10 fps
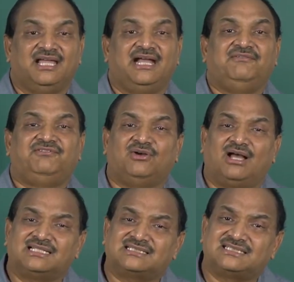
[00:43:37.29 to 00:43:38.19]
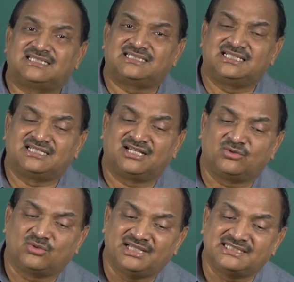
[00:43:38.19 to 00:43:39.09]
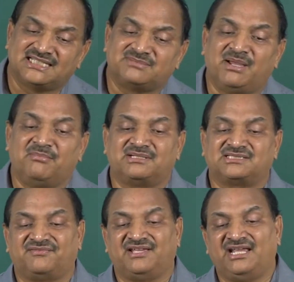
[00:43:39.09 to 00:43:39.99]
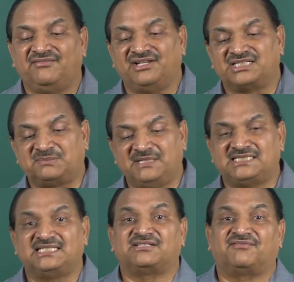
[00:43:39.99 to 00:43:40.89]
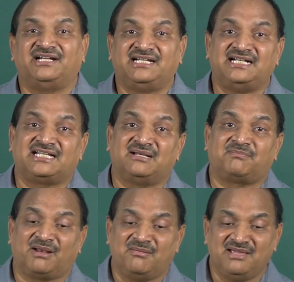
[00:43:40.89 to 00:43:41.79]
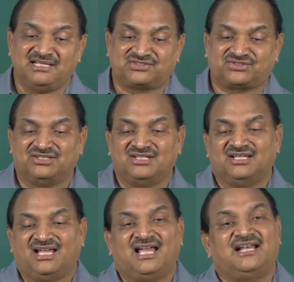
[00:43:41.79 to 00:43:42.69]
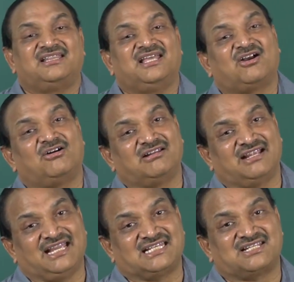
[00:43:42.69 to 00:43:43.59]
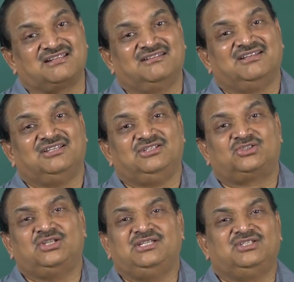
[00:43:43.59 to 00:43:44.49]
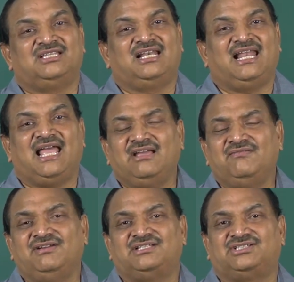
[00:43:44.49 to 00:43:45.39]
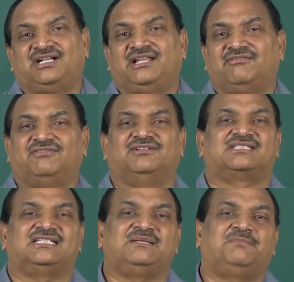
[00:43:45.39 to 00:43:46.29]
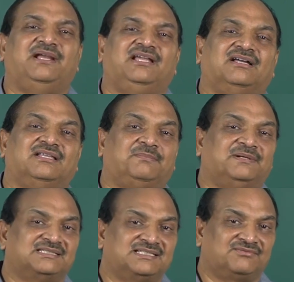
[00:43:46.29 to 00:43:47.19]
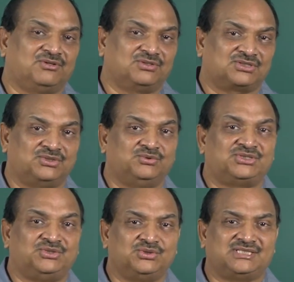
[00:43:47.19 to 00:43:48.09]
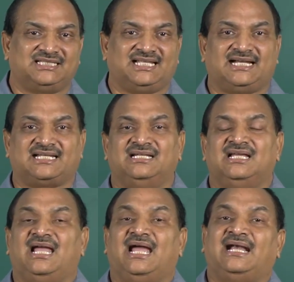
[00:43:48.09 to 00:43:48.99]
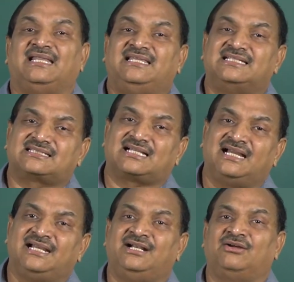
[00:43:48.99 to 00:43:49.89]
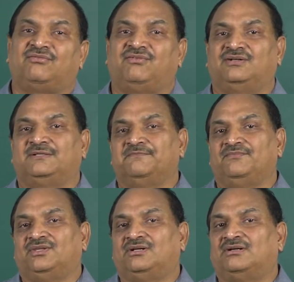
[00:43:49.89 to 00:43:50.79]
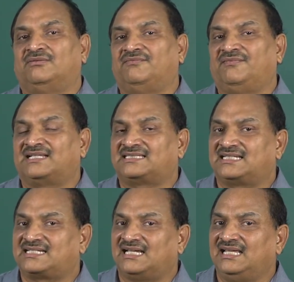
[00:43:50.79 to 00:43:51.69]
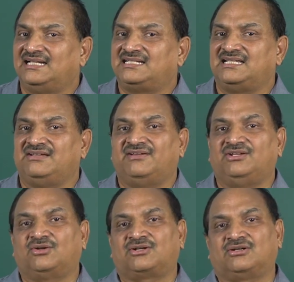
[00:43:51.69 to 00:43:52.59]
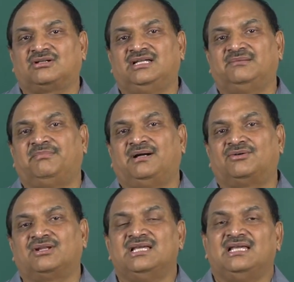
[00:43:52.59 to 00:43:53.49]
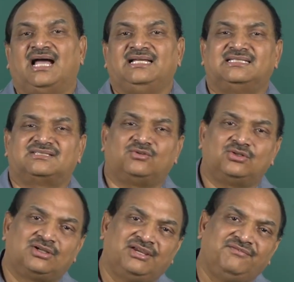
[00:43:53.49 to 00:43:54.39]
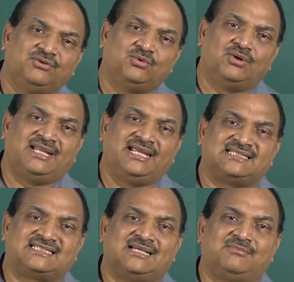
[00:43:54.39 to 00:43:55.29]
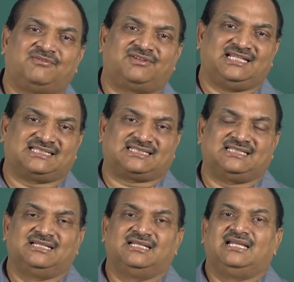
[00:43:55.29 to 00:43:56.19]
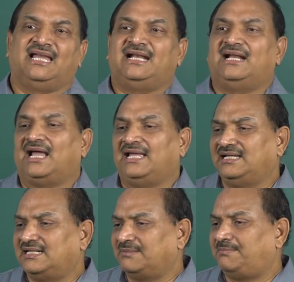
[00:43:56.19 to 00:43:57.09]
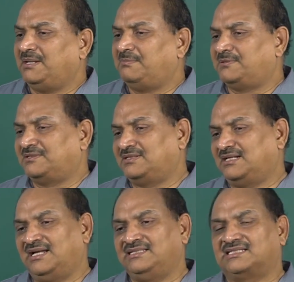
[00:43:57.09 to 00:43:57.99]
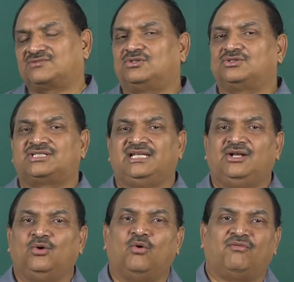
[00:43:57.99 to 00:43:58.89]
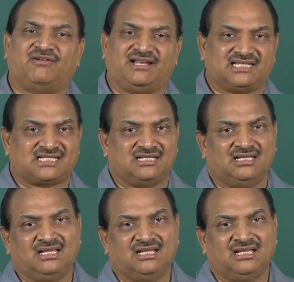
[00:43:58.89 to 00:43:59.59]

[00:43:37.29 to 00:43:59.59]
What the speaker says: And if you ask Shashi Tharoor, he says members of an avian species of identical plumage, and they congregate. See, the language differs depending on the person, of course, who's using that. And this kind of versatility, when you're talking about, I just want to give you an example for this. And I get a paper, I just want to say no for it.